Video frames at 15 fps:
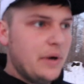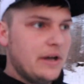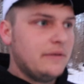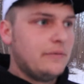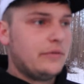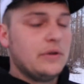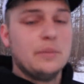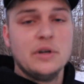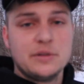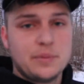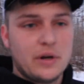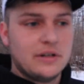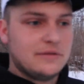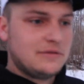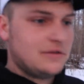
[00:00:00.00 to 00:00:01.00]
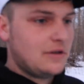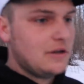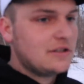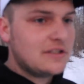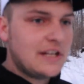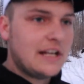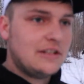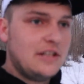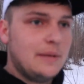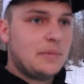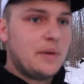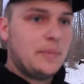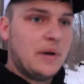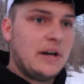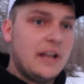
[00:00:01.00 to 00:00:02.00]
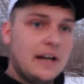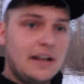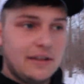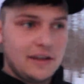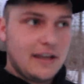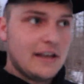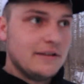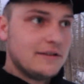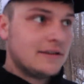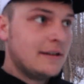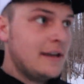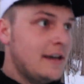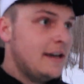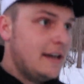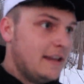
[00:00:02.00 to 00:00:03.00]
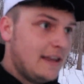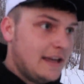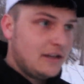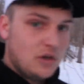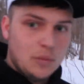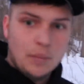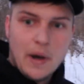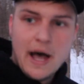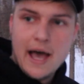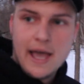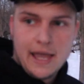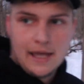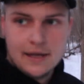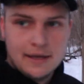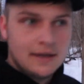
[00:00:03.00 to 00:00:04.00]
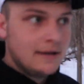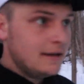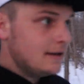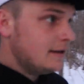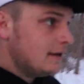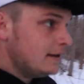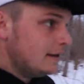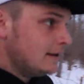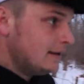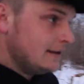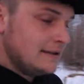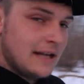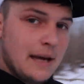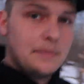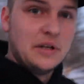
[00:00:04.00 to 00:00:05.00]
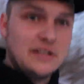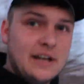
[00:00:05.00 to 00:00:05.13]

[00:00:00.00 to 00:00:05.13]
but for the most part, dirt's not cheap compared to anything else that you buy time to